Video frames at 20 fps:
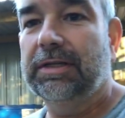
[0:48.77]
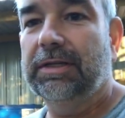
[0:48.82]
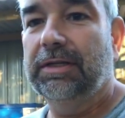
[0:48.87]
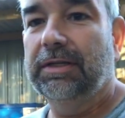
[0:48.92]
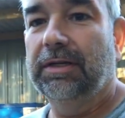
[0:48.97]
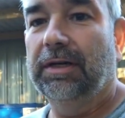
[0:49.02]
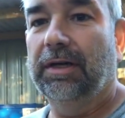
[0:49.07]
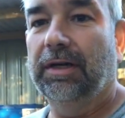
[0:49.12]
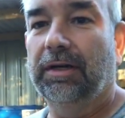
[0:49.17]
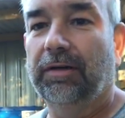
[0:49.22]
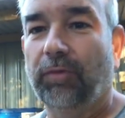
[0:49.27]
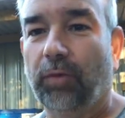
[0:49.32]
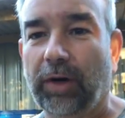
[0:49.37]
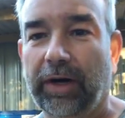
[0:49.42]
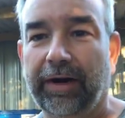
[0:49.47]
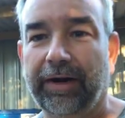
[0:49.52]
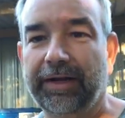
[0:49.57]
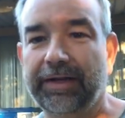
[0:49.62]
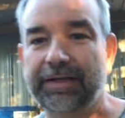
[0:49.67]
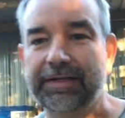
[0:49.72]
of
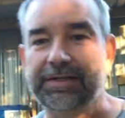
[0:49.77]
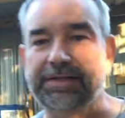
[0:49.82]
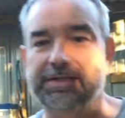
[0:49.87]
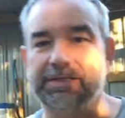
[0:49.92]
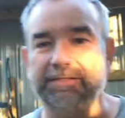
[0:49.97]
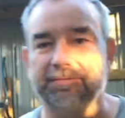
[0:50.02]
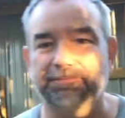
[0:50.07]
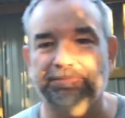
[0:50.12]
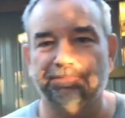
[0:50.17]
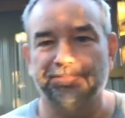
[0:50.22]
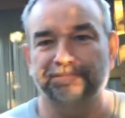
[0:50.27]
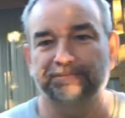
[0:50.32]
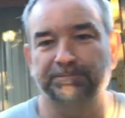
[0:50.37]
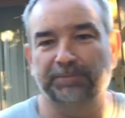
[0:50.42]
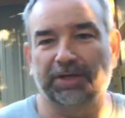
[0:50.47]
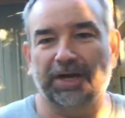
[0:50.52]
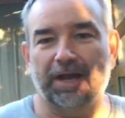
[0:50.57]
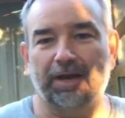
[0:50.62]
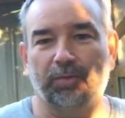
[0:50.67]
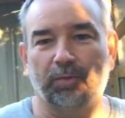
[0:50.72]
where it is,
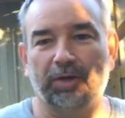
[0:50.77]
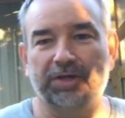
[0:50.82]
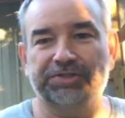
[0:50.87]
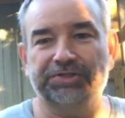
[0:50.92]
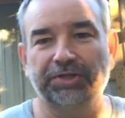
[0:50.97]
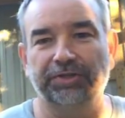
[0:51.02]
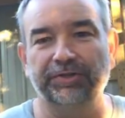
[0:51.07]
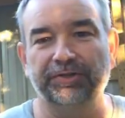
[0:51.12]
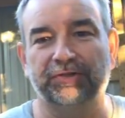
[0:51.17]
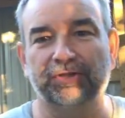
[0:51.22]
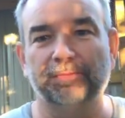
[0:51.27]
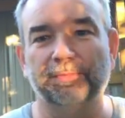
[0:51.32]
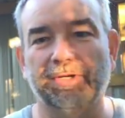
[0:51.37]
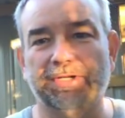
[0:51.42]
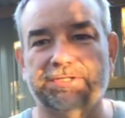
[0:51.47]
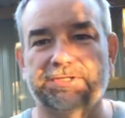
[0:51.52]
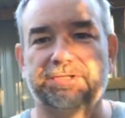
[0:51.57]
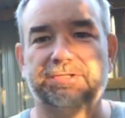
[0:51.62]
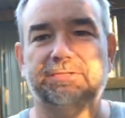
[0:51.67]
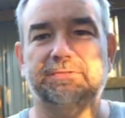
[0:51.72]
but I don't want to show you too
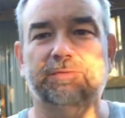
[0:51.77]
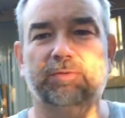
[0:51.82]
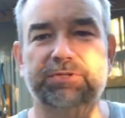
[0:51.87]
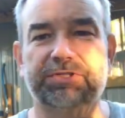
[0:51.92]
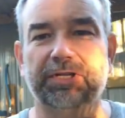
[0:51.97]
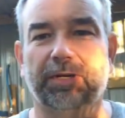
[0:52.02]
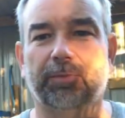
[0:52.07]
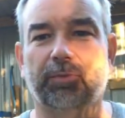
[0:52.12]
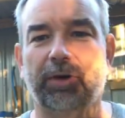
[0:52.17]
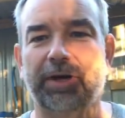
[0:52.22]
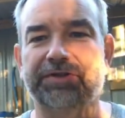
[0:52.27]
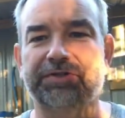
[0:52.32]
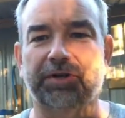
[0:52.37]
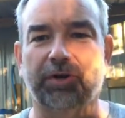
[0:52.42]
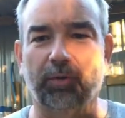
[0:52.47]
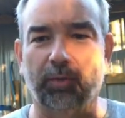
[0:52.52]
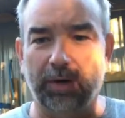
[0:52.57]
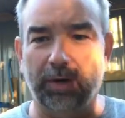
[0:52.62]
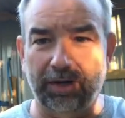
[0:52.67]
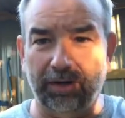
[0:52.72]
much. What's up,
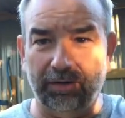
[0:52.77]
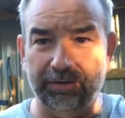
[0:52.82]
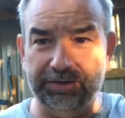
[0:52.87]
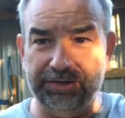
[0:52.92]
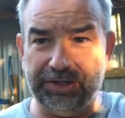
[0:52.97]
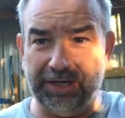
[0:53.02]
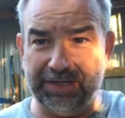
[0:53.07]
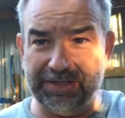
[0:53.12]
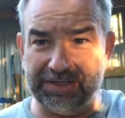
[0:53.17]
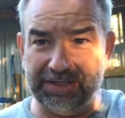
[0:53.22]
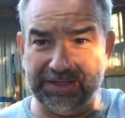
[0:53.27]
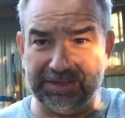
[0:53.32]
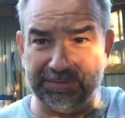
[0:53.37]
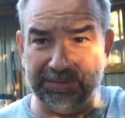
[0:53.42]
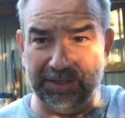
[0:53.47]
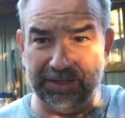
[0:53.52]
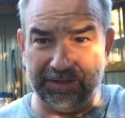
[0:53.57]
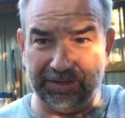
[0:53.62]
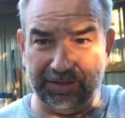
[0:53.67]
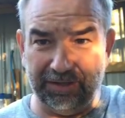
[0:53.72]
Retro Weld and JC
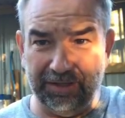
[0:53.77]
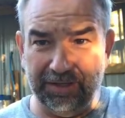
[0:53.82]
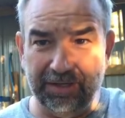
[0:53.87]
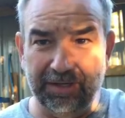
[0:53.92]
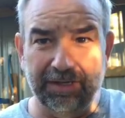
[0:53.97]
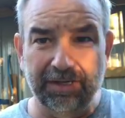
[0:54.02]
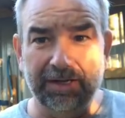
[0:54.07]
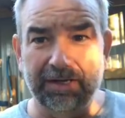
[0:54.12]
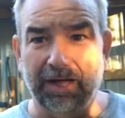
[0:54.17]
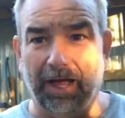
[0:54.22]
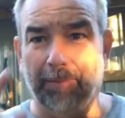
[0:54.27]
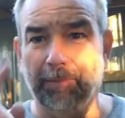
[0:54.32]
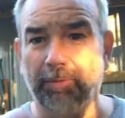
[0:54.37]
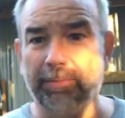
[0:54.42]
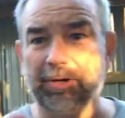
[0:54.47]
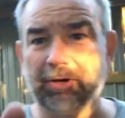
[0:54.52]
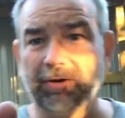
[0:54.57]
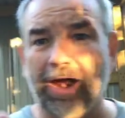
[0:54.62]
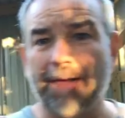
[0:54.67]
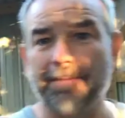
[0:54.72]
Smith? I'm gonna
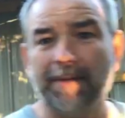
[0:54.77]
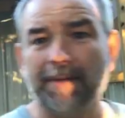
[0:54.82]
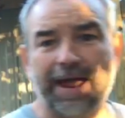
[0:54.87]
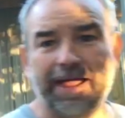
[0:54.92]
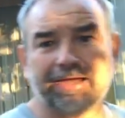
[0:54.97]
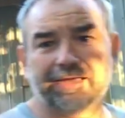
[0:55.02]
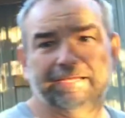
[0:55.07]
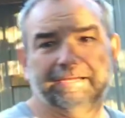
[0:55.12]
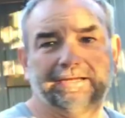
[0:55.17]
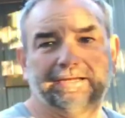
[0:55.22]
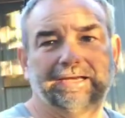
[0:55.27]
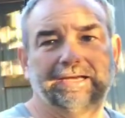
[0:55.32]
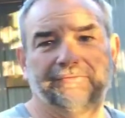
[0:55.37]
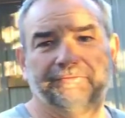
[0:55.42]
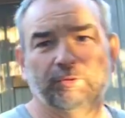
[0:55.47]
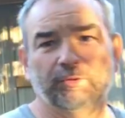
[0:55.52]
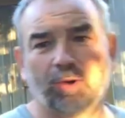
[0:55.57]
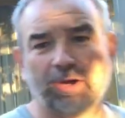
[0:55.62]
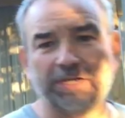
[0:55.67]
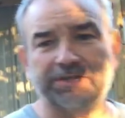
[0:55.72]
be right back. And if
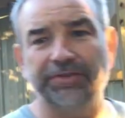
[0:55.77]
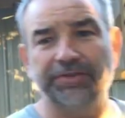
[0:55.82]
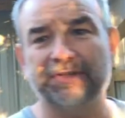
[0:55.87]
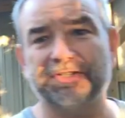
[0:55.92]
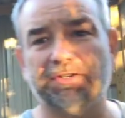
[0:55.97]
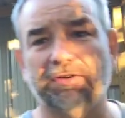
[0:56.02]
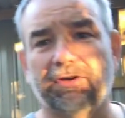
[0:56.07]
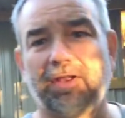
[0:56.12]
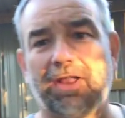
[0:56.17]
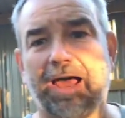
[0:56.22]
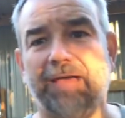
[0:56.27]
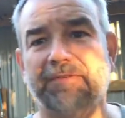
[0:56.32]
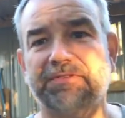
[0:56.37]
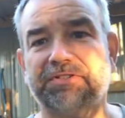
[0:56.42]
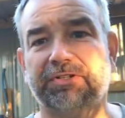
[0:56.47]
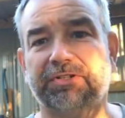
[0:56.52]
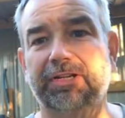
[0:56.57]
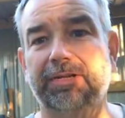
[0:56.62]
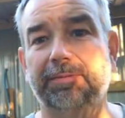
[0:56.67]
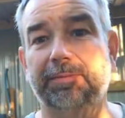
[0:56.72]
you're watching this on a live
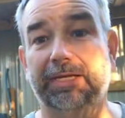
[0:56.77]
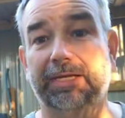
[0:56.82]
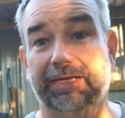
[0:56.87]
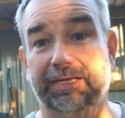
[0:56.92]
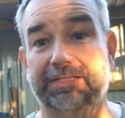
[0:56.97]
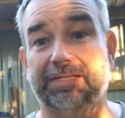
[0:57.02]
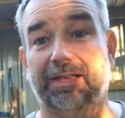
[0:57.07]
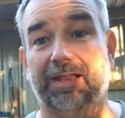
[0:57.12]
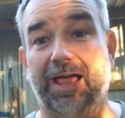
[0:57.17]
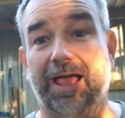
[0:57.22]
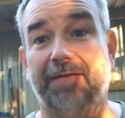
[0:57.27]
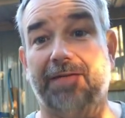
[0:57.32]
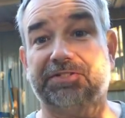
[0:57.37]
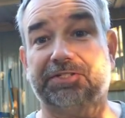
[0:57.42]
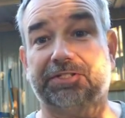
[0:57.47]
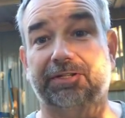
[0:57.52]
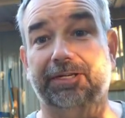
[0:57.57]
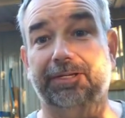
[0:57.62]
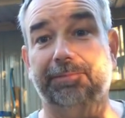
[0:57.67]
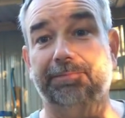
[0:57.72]
stream, it is a live
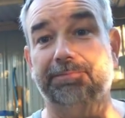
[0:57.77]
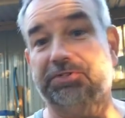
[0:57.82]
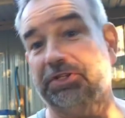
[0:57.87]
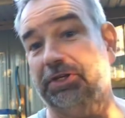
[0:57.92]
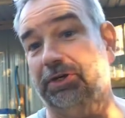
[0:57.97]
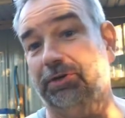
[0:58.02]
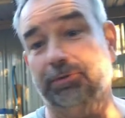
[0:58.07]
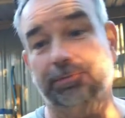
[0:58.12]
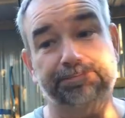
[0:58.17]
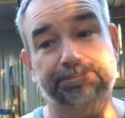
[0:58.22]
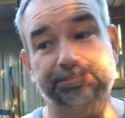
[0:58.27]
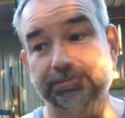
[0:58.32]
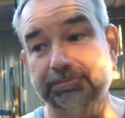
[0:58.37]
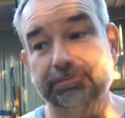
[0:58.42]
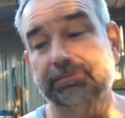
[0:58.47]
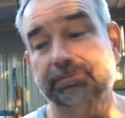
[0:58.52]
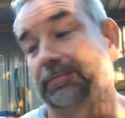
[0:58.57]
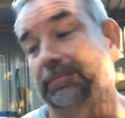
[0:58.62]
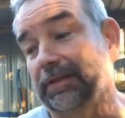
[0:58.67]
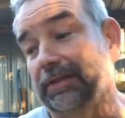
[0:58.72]
stream, so
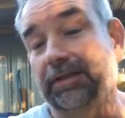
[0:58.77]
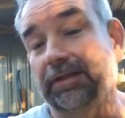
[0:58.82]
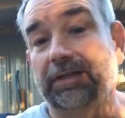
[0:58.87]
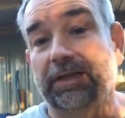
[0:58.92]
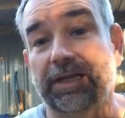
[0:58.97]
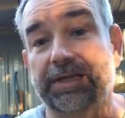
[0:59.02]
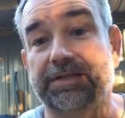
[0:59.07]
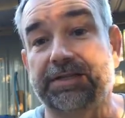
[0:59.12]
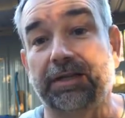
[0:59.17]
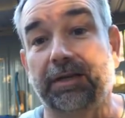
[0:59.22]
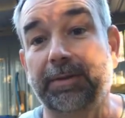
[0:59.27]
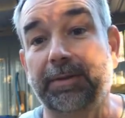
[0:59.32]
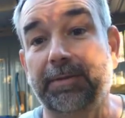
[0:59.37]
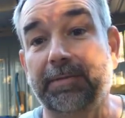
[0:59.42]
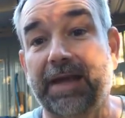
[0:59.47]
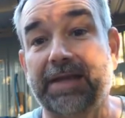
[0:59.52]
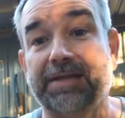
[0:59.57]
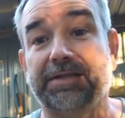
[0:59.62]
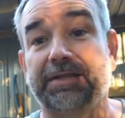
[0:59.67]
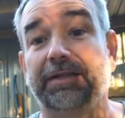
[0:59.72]
it's gonna be
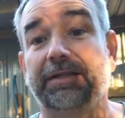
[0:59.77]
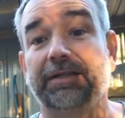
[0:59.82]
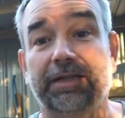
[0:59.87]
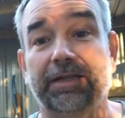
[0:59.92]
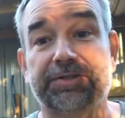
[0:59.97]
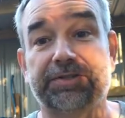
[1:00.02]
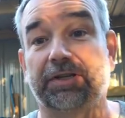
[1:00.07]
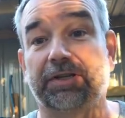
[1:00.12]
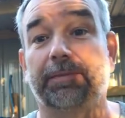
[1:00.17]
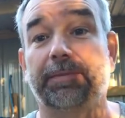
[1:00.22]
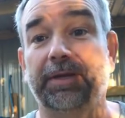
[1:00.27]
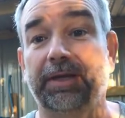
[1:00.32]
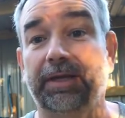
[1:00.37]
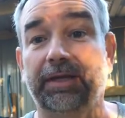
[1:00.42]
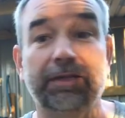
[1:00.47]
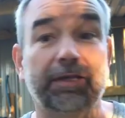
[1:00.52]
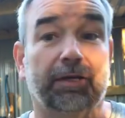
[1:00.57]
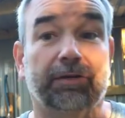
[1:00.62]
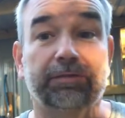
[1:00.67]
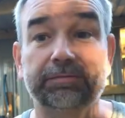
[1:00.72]
messy. It's gonna be,
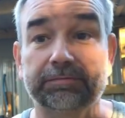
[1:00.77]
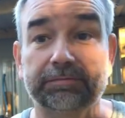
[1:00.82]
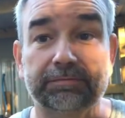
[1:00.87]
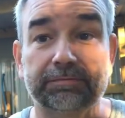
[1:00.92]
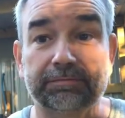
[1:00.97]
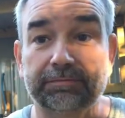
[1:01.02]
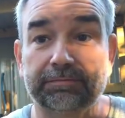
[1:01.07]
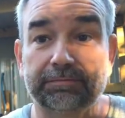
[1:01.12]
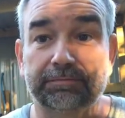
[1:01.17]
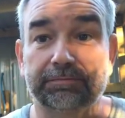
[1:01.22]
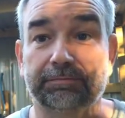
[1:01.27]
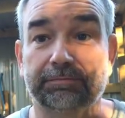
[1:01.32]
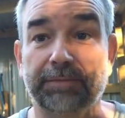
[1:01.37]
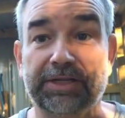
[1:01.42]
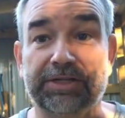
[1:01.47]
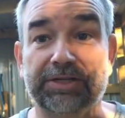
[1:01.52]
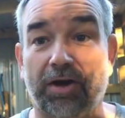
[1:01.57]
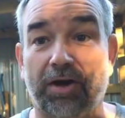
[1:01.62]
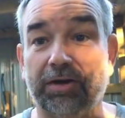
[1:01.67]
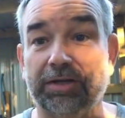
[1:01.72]
me
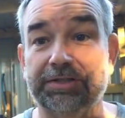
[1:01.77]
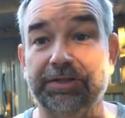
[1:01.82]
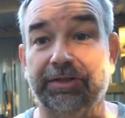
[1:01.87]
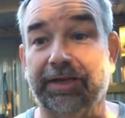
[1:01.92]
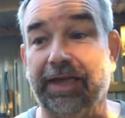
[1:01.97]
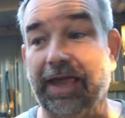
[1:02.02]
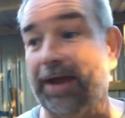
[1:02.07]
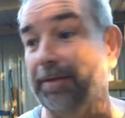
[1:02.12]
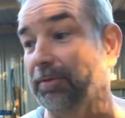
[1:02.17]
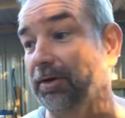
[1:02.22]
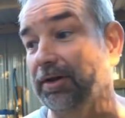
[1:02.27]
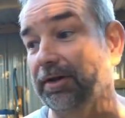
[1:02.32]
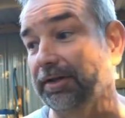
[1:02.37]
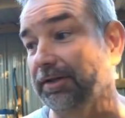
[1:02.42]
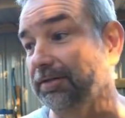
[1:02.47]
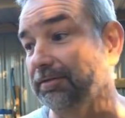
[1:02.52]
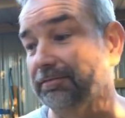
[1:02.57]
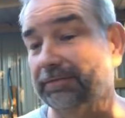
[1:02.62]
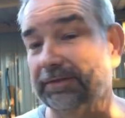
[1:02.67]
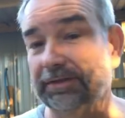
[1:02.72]
talking to the camera
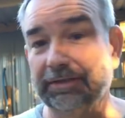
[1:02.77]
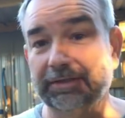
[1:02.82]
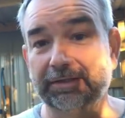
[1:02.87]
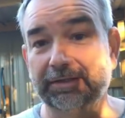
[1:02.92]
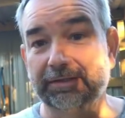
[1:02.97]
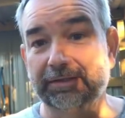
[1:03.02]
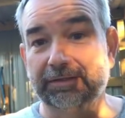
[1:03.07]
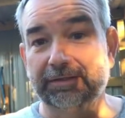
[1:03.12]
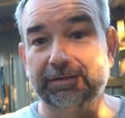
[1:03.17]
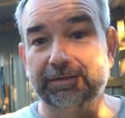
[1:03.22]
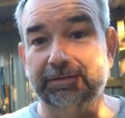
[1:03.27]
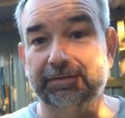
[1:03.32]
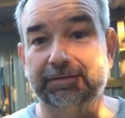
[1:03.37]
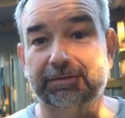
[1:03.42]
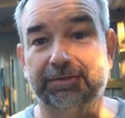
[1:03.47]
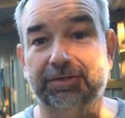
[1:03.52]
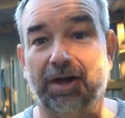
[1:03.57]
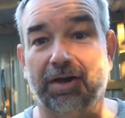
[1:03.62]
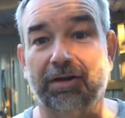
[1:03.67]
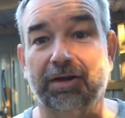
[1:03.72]
and talking to